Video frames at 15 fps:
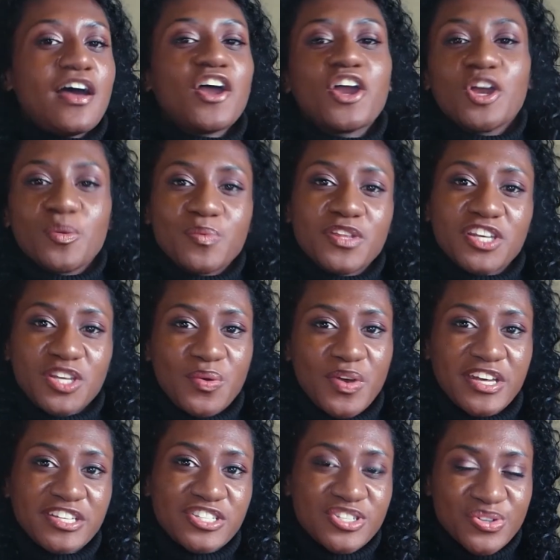hope that you
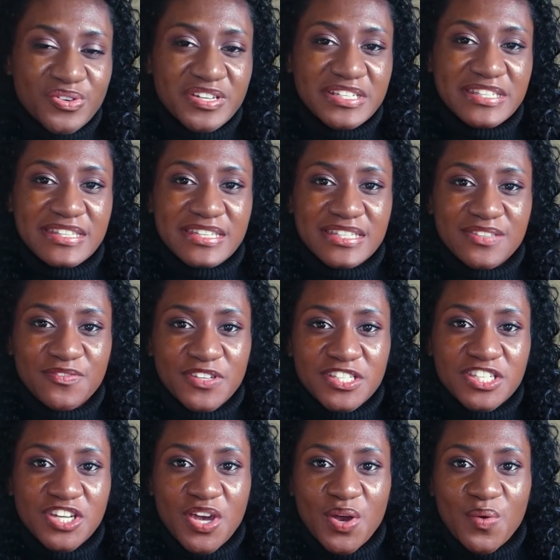enjoyed this
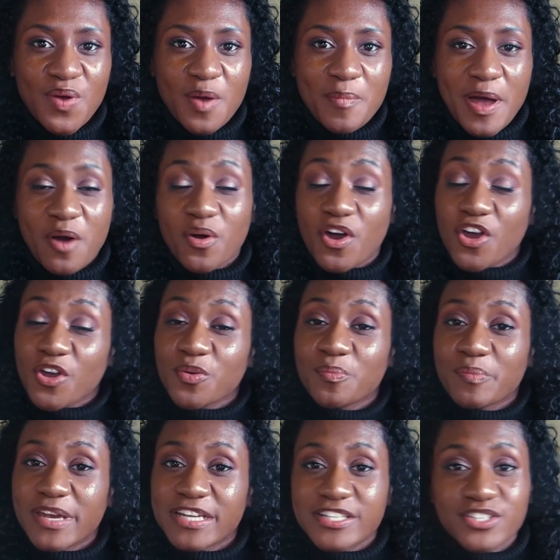video about
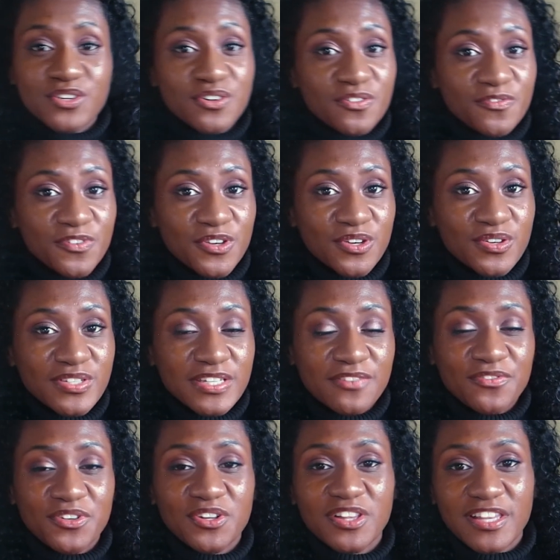homemade dog food. If
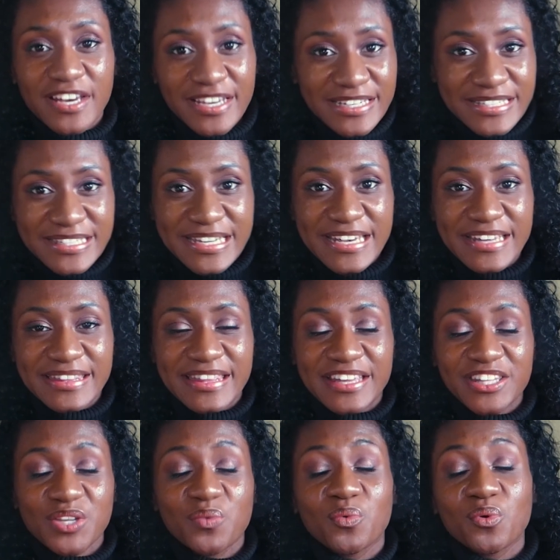you liked it, then
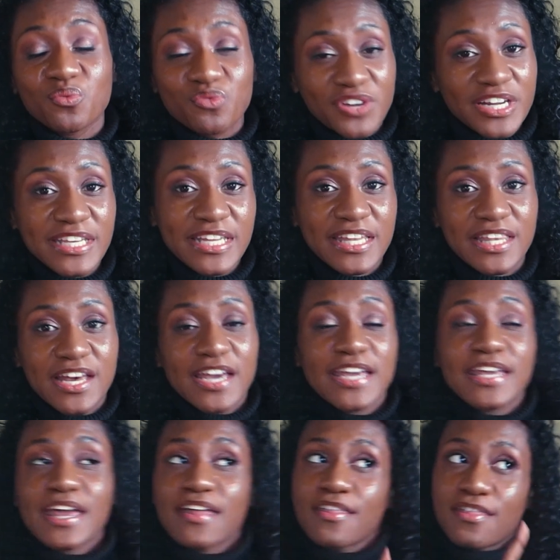you will really like
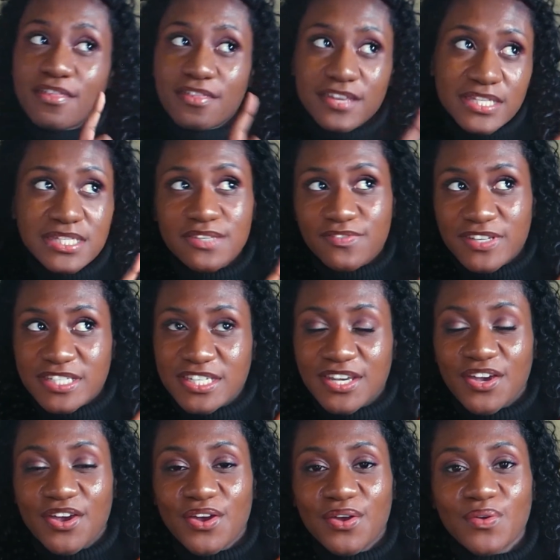this
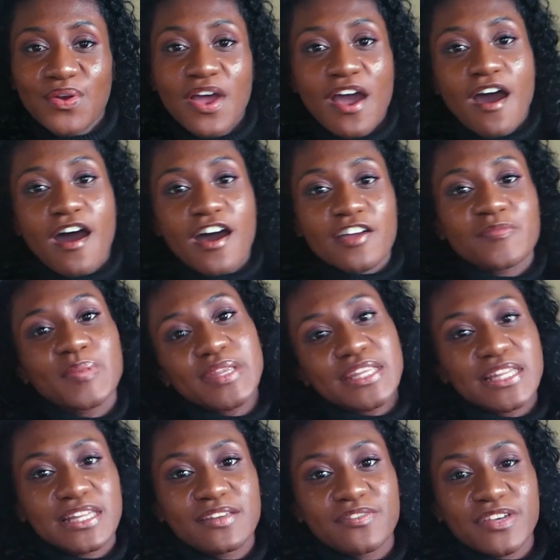video. I've been
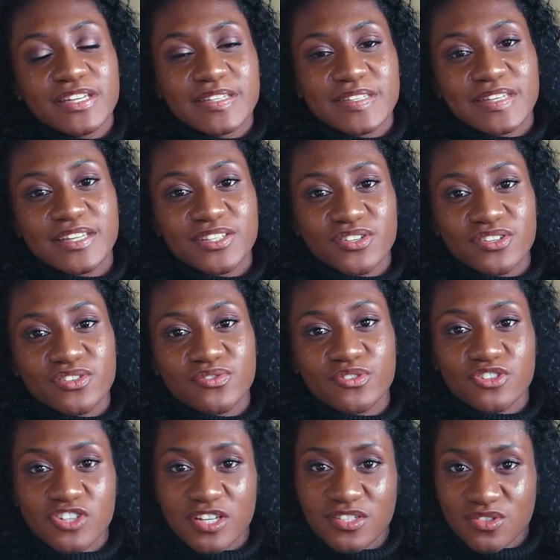Olivia DeSantos for
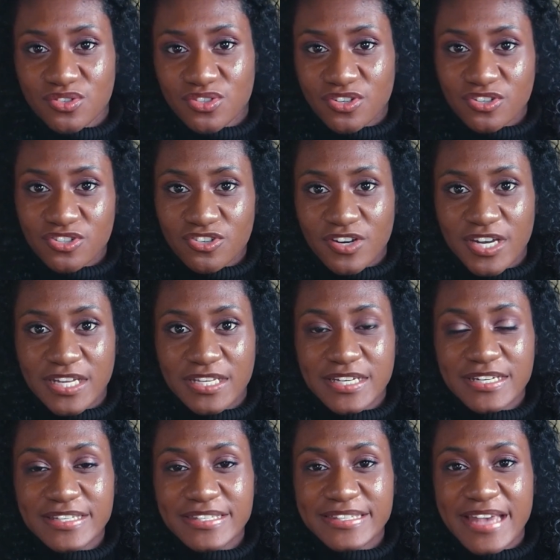Gentle Dog
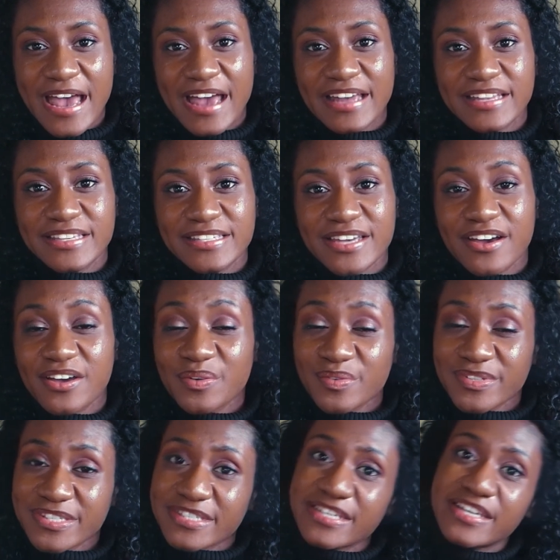Trainers, and I will
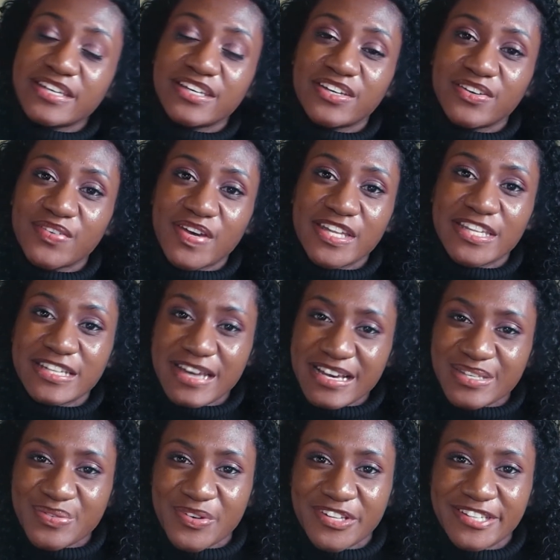see you in the next
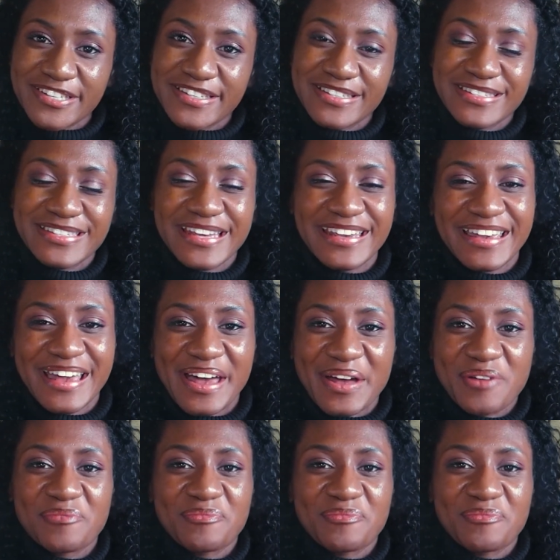one. Take care.